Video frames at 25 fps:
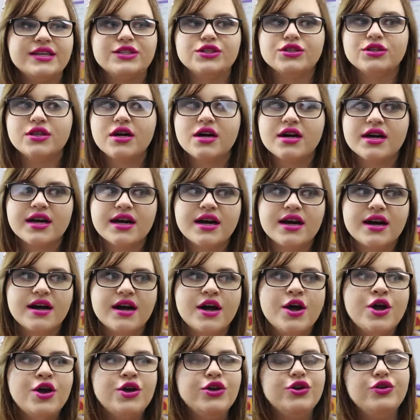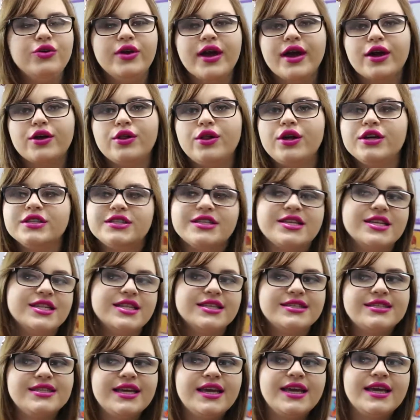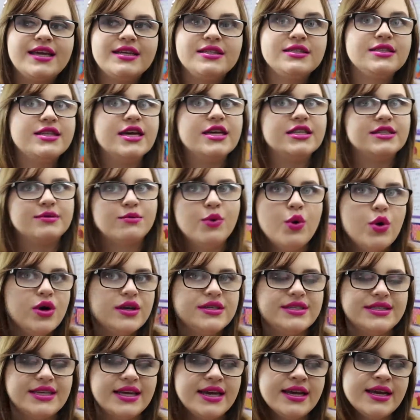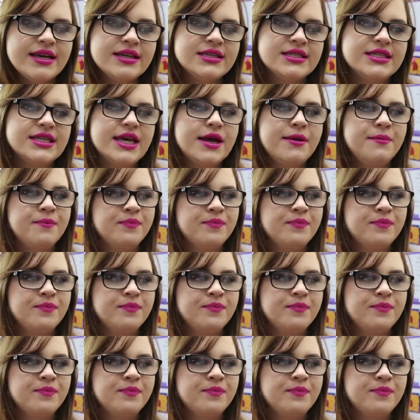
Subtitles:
It's longer, you get closer to the scenes, there's more scenes.